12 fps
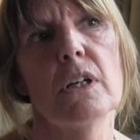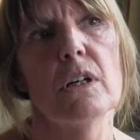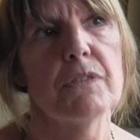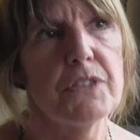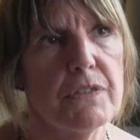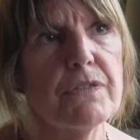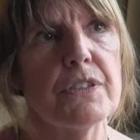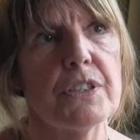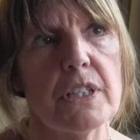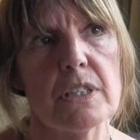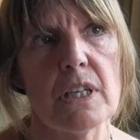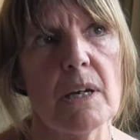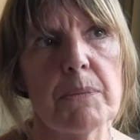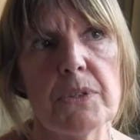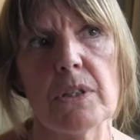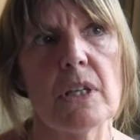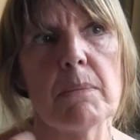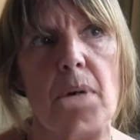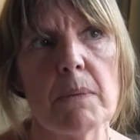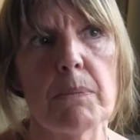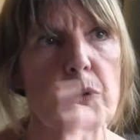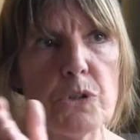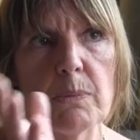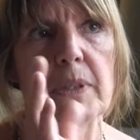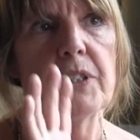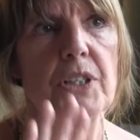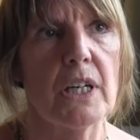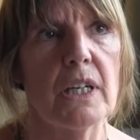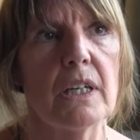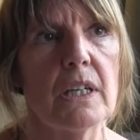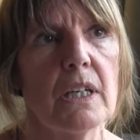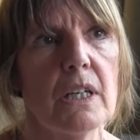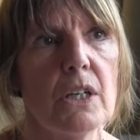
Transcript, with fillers: of different exams that they might possibly take.